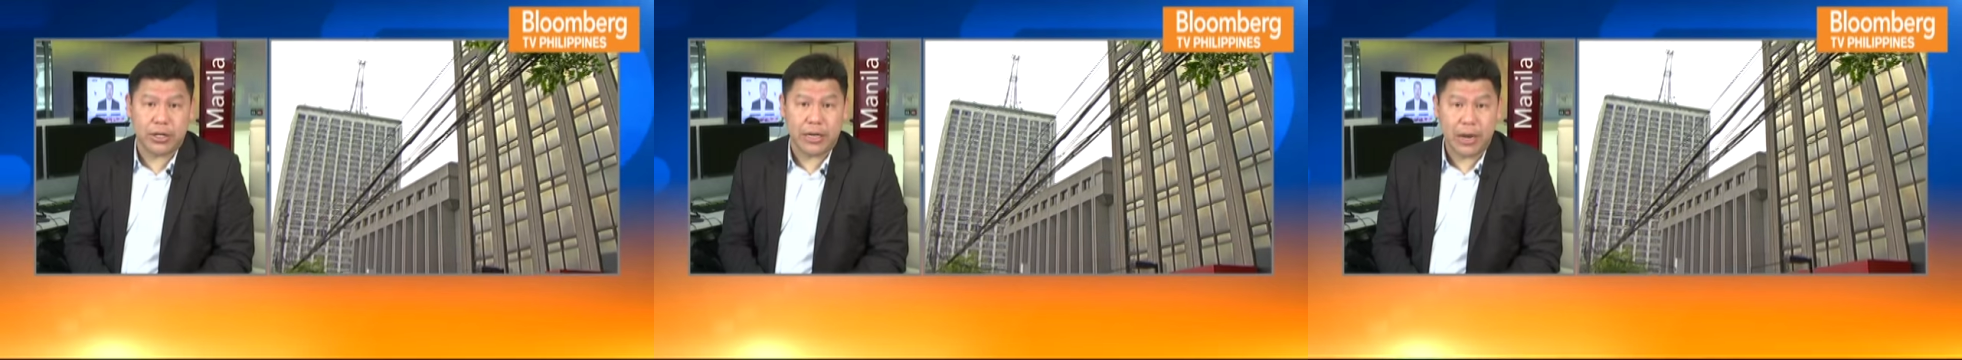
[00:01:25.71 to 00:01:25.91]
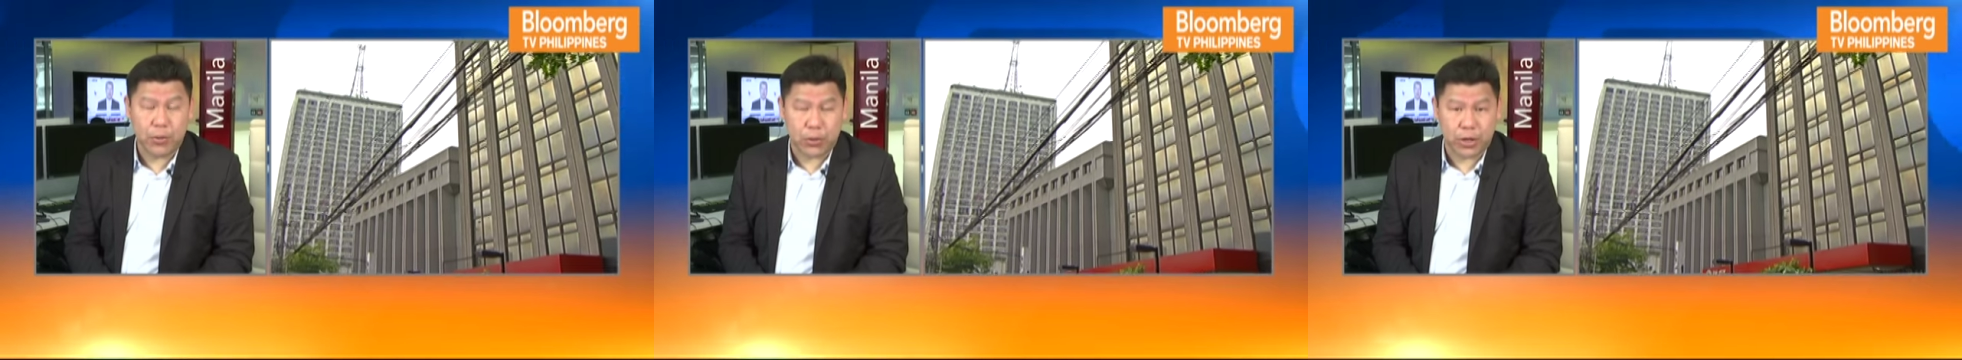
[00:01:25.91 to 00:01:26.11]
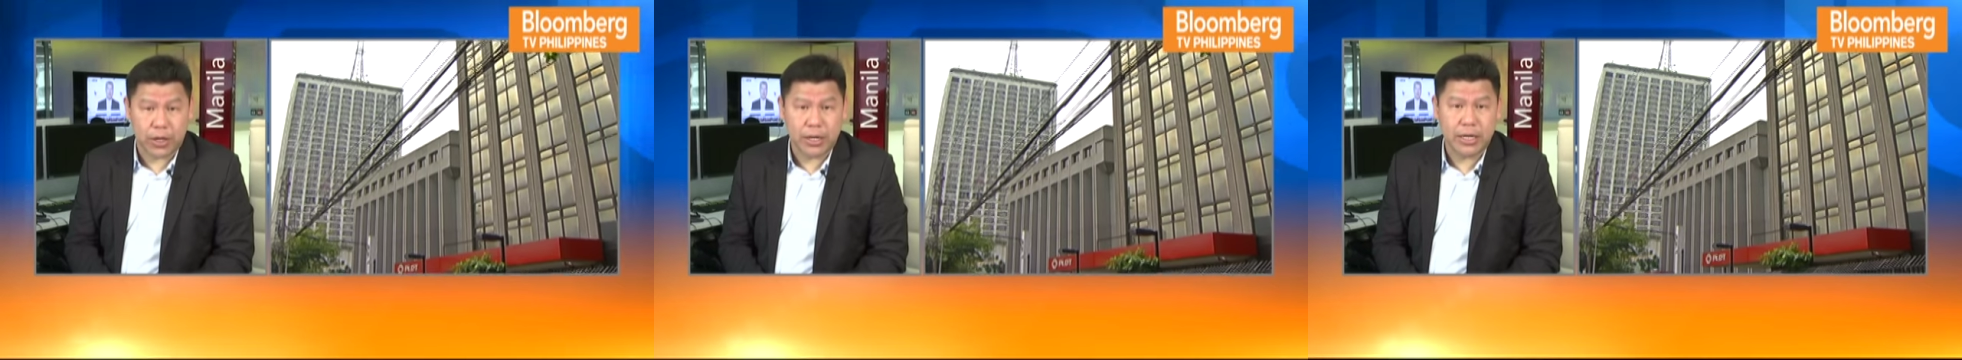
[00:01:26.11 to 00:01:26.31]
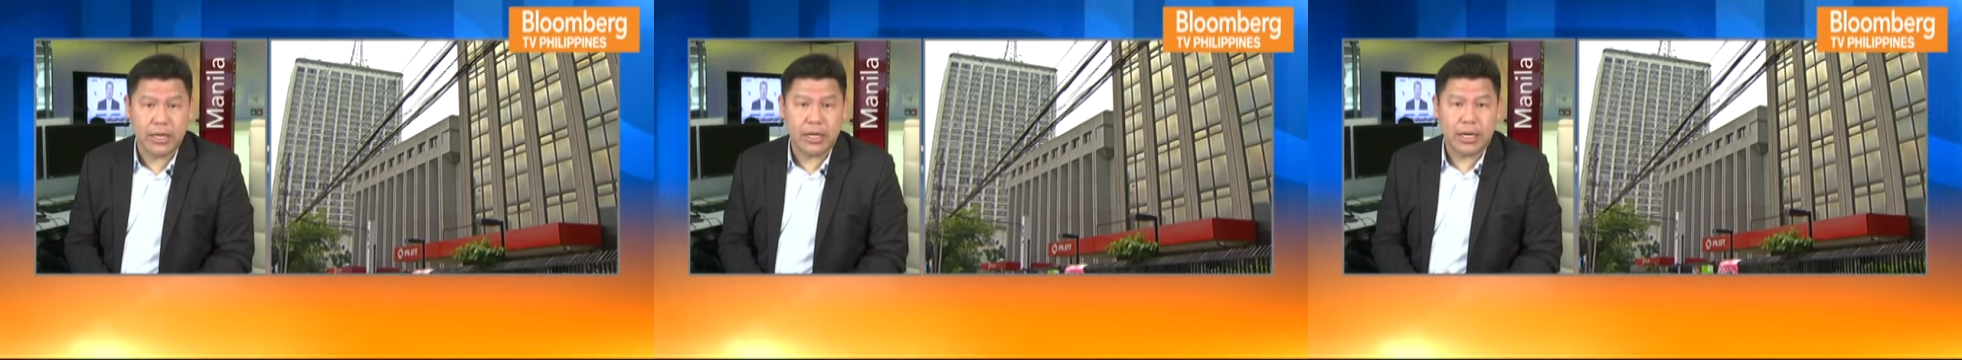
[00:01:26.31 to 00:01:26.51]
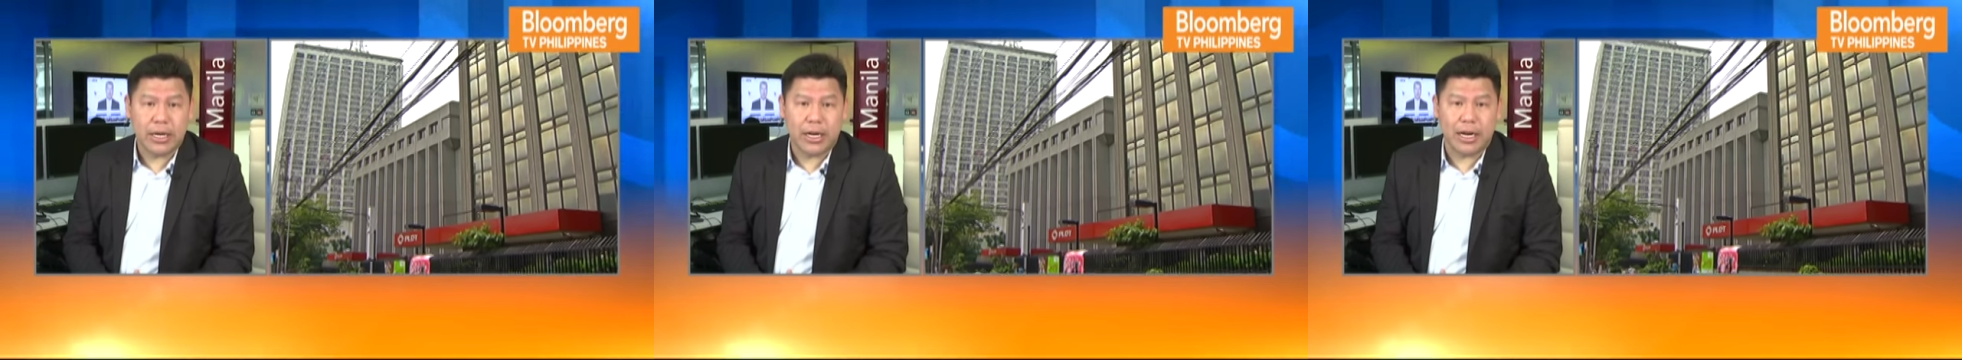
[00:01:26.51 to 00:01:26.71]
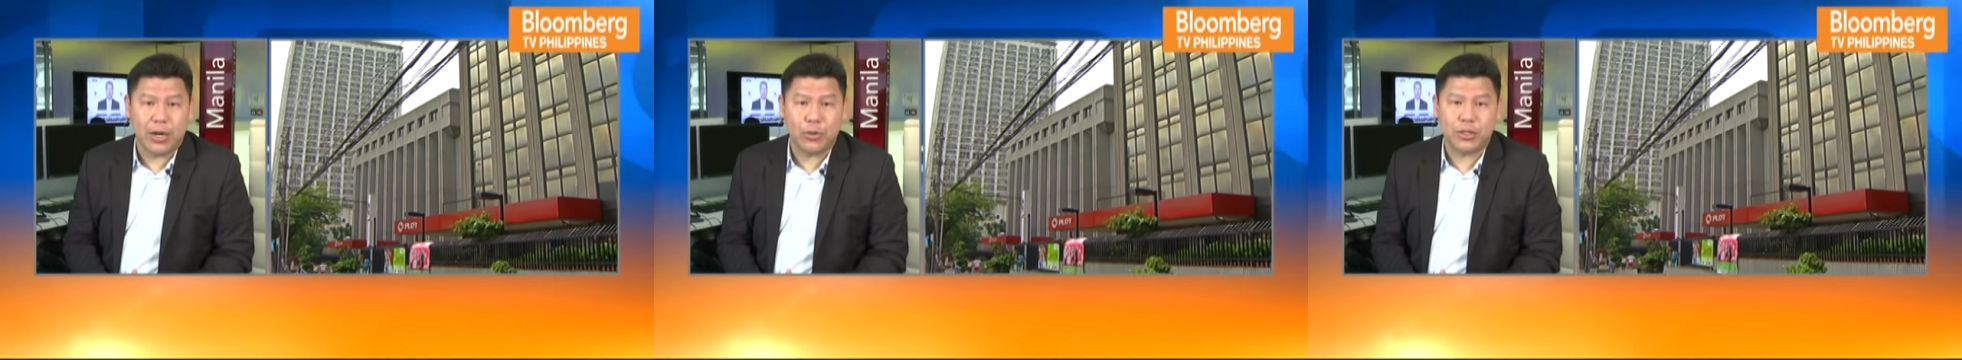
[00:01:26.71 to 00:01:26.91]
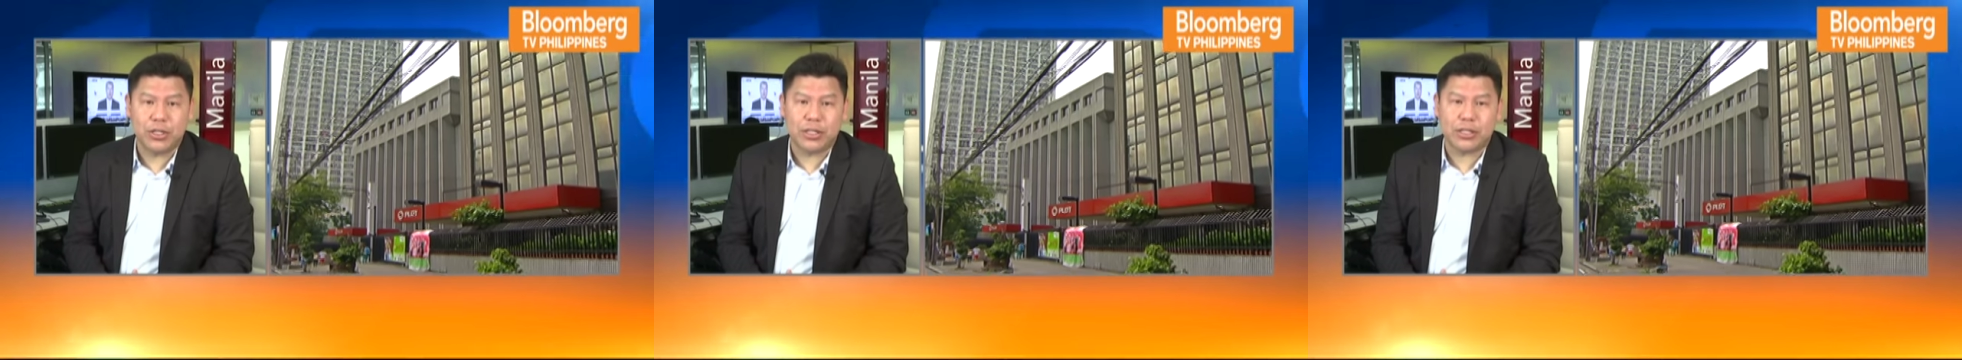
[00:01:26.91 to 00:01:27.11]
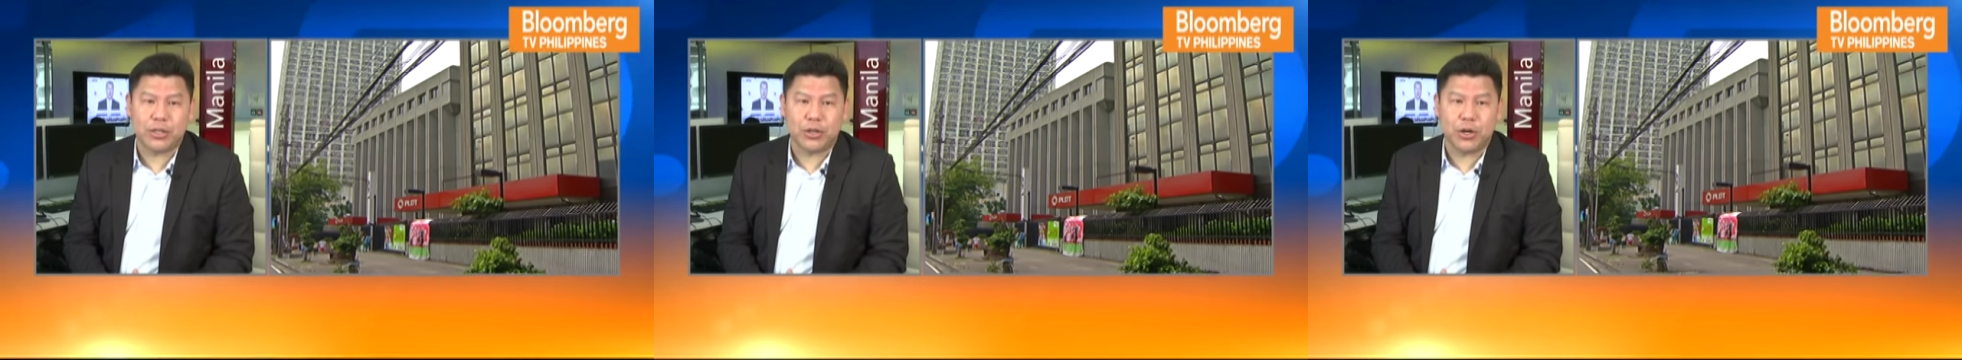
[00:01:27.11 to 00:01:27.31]
network, which
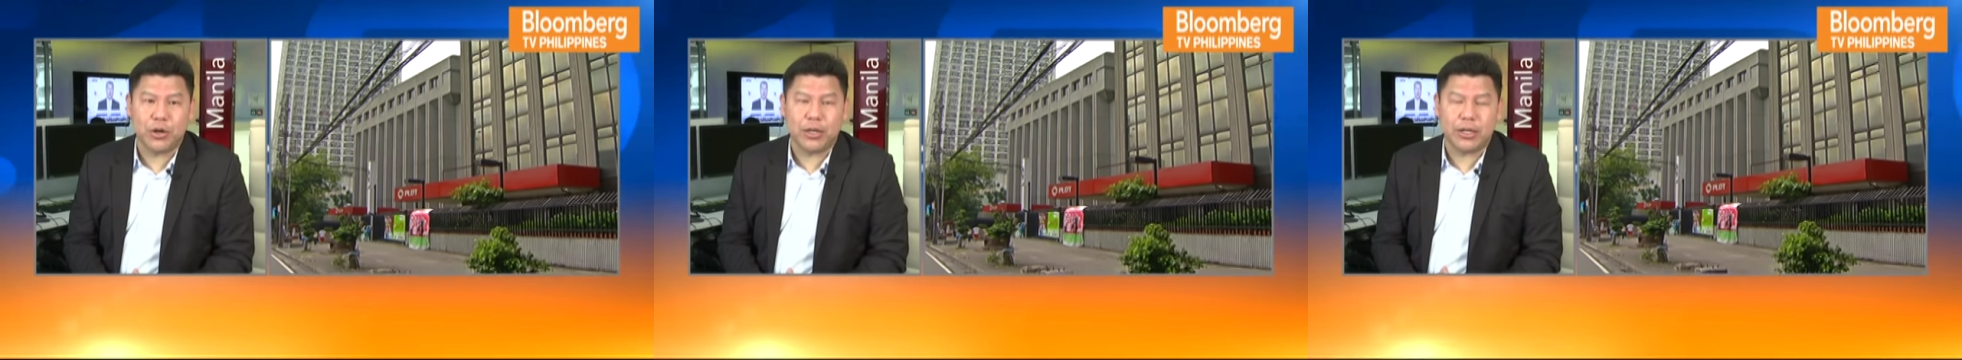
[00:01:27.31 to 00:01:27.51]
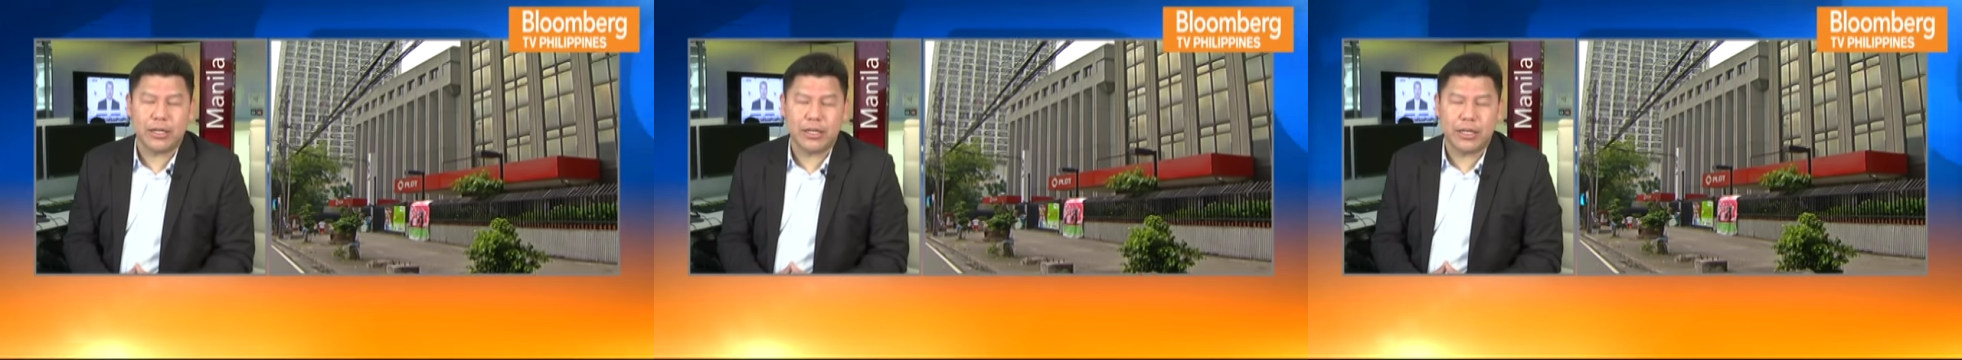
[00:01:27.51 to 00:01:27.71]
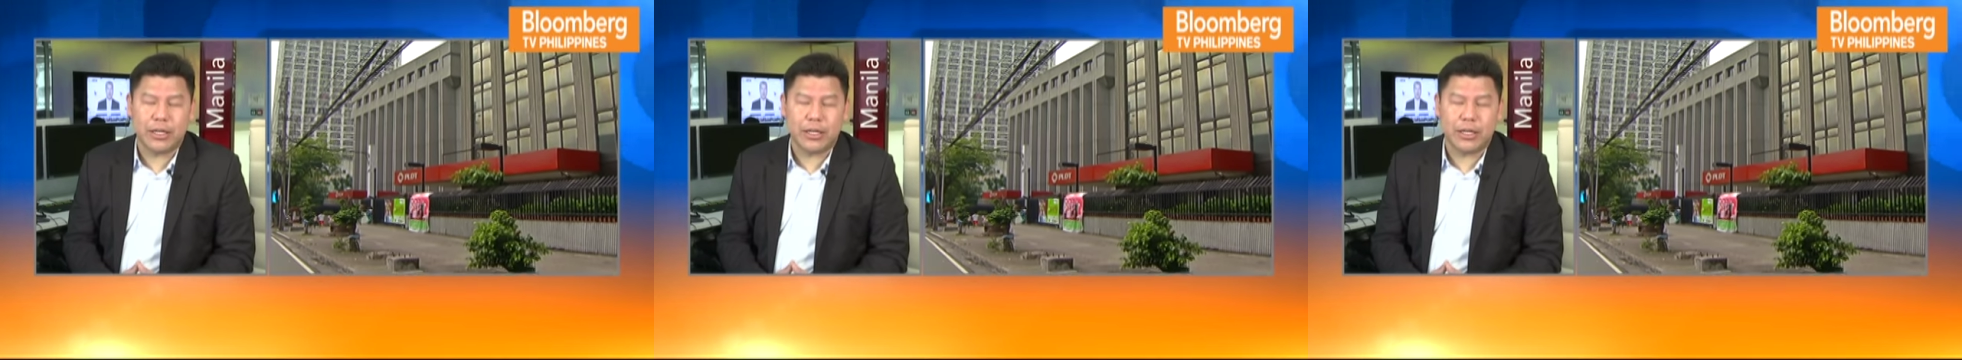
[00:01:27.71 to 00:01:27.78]
is growing.